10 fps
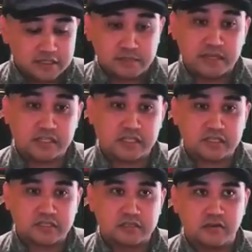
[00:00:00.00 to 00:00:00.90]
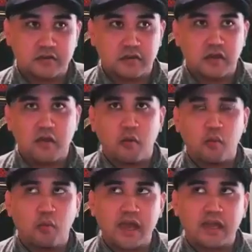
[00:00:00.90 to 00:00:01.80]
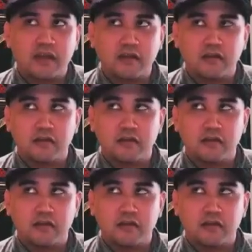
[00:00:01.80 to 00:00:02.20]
depictions, when